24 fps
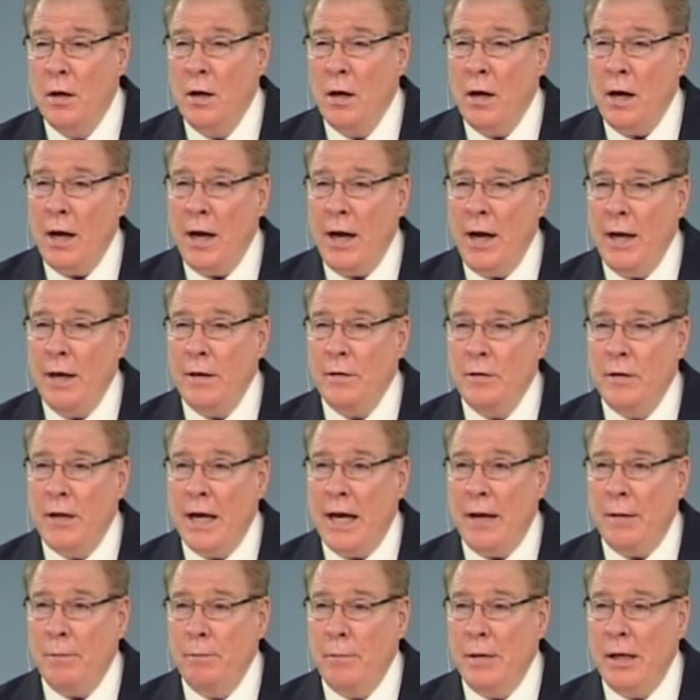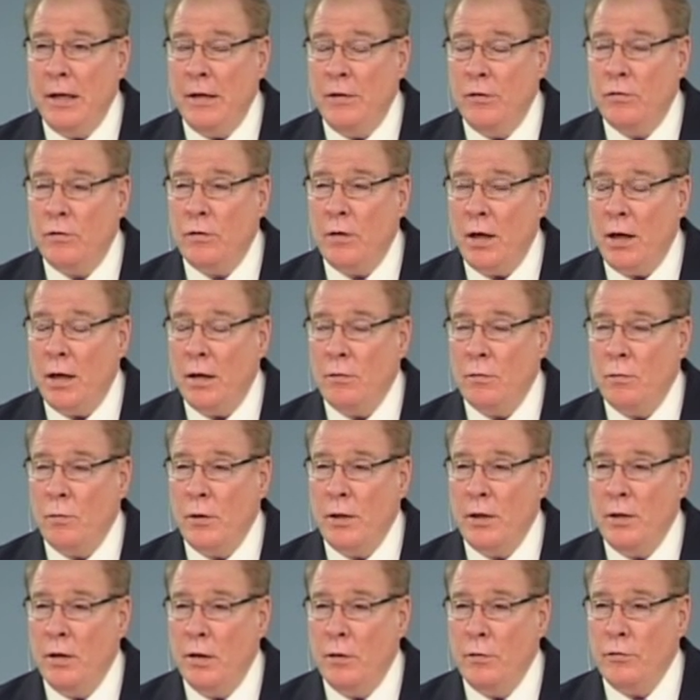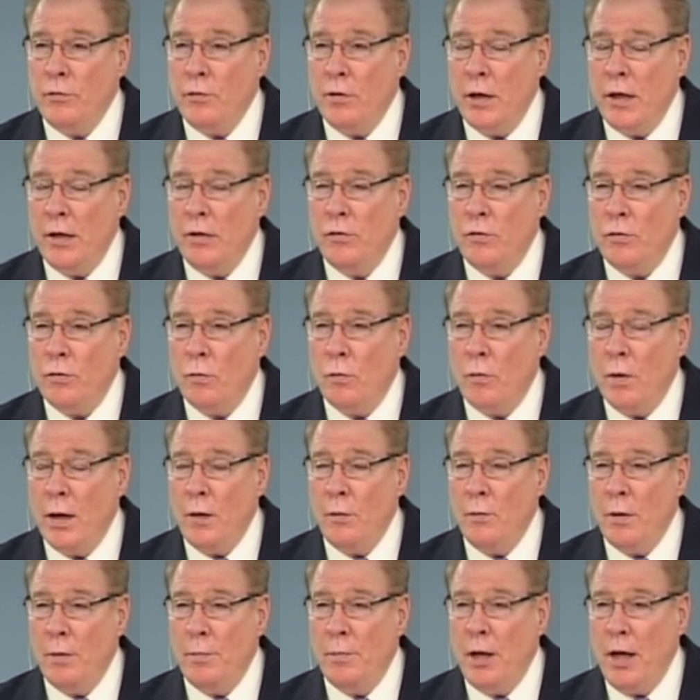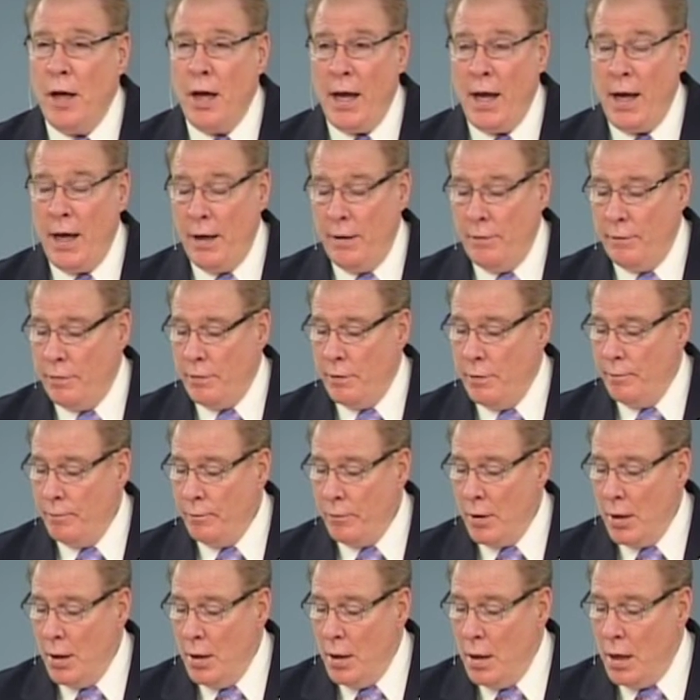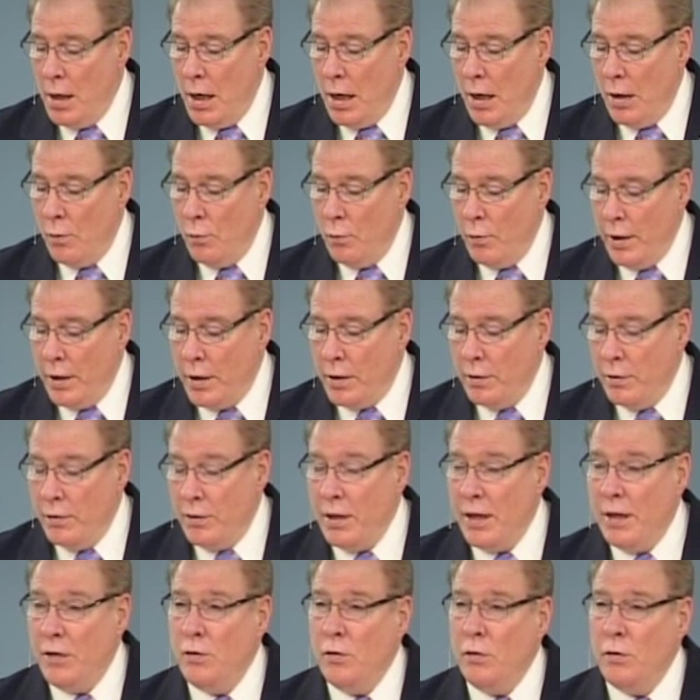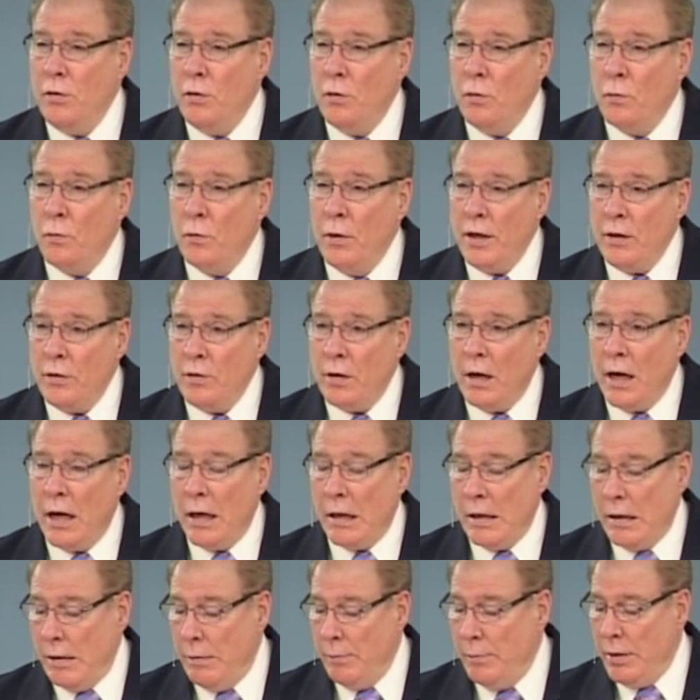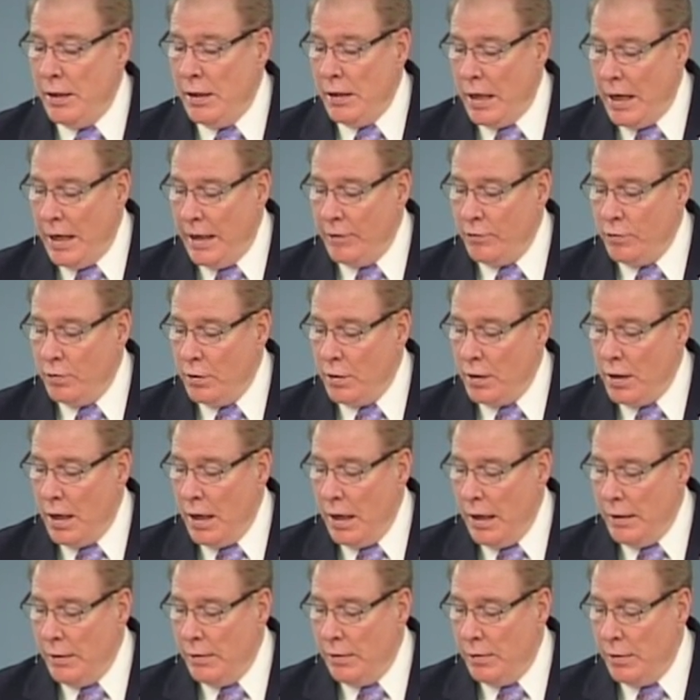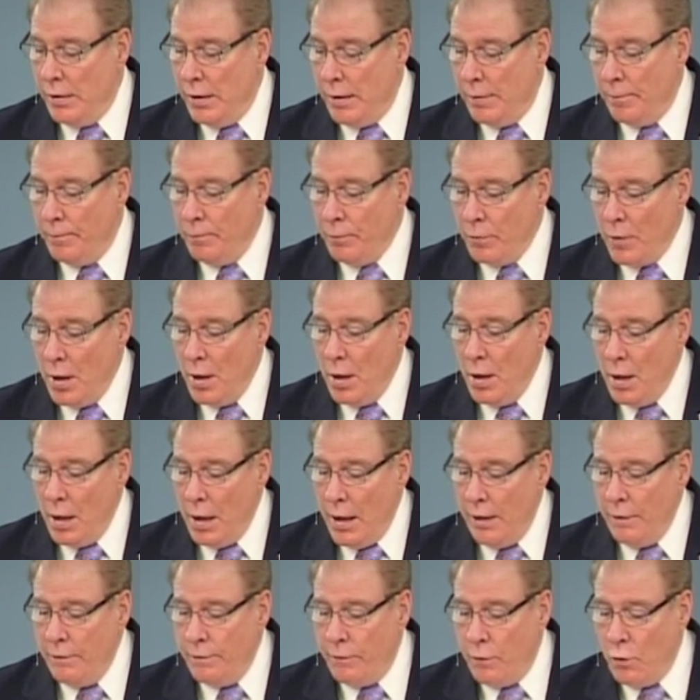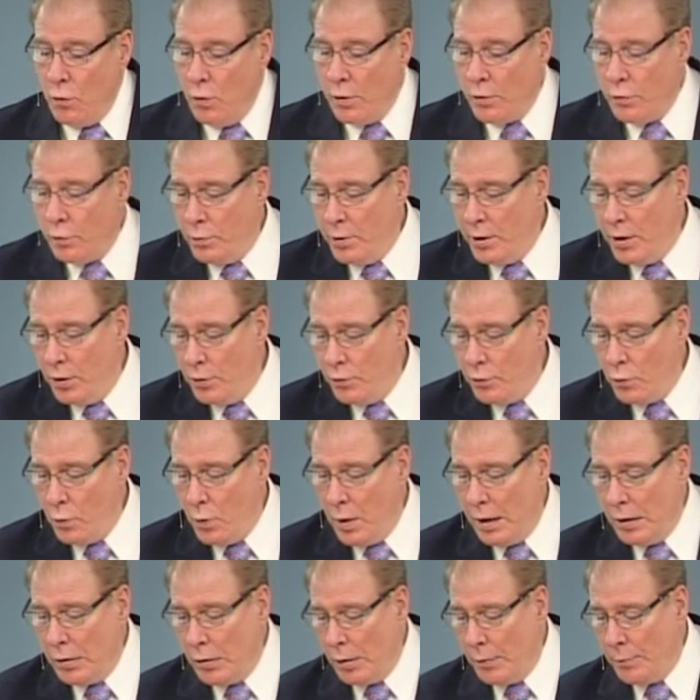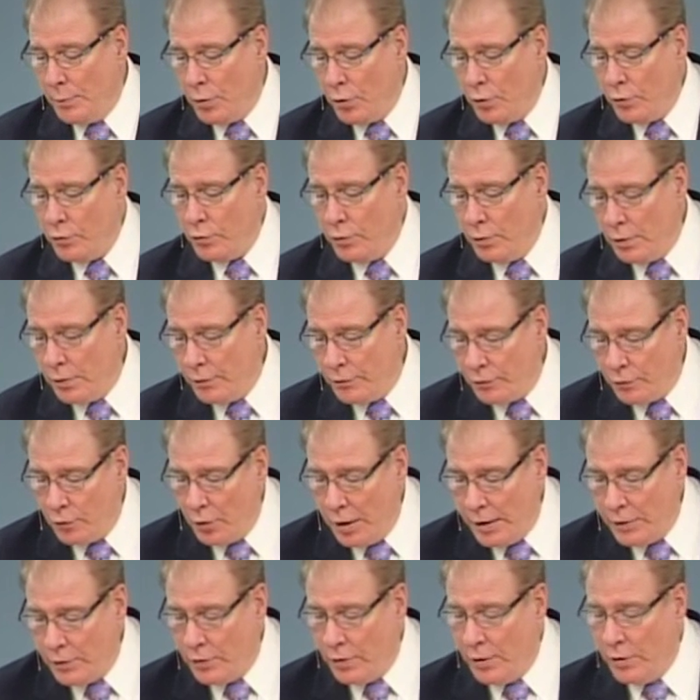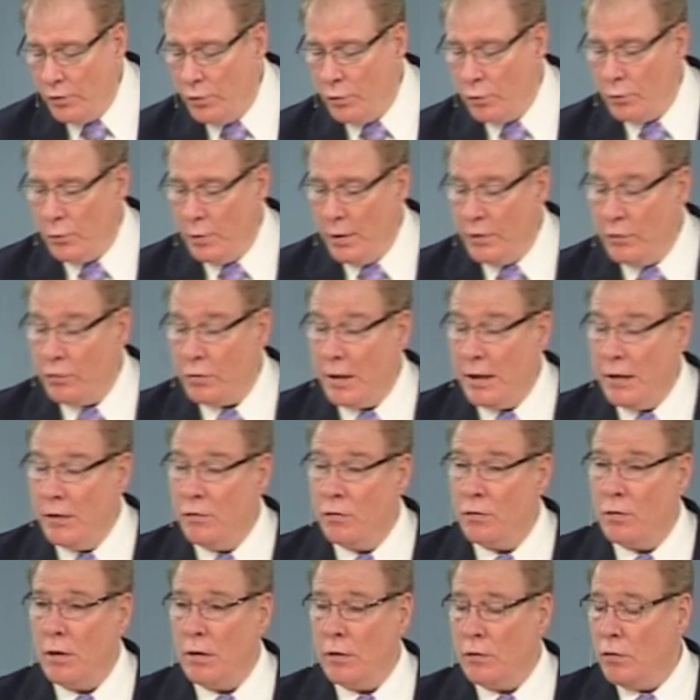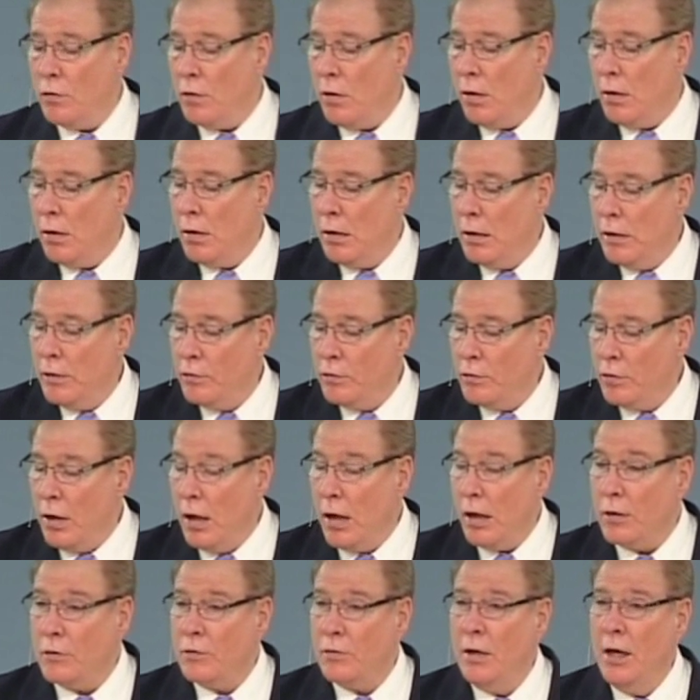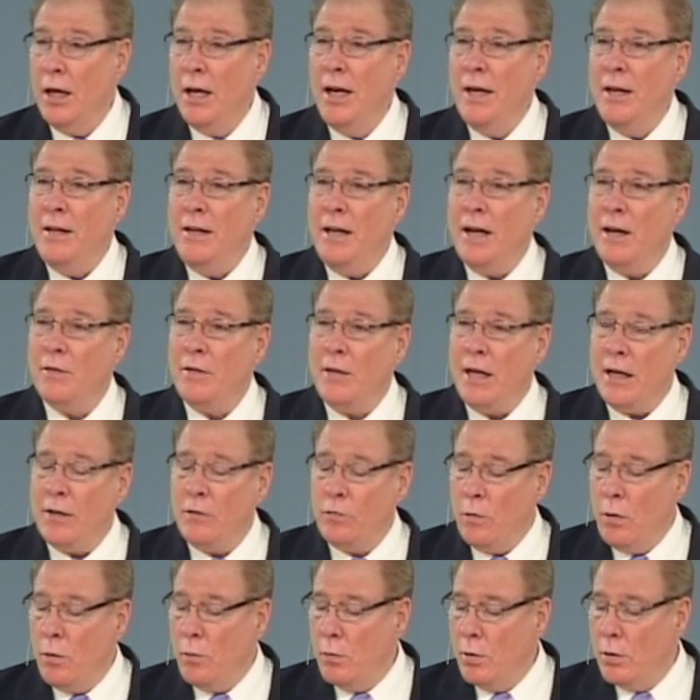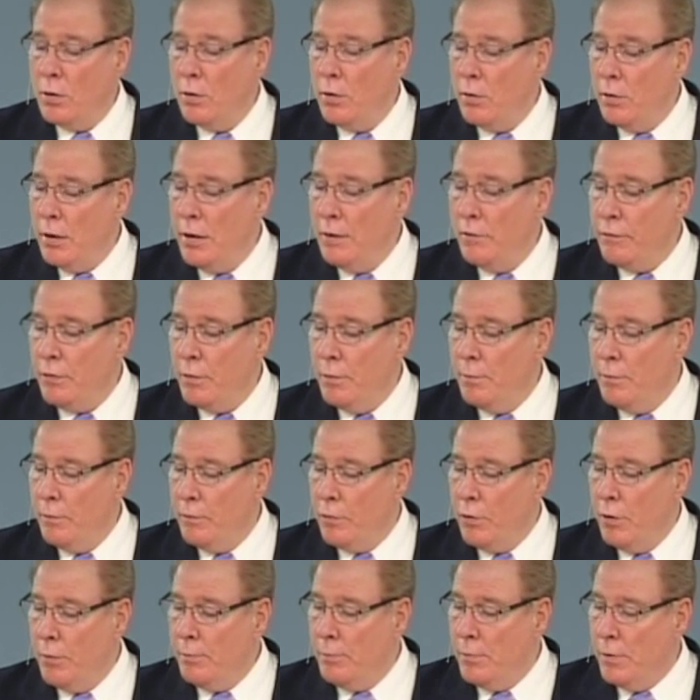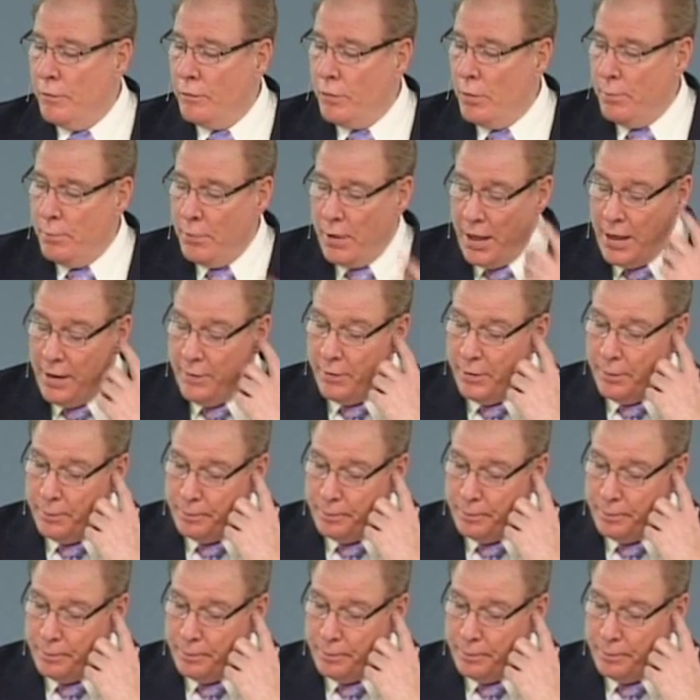And that means that we don't change the way we behave. Uh, we continue to reach out and be nice and kind to them. And fourth, we don't dwell on personal affronts, injuries, insults, or assaults. Now, that's what we're learning from, from, from David.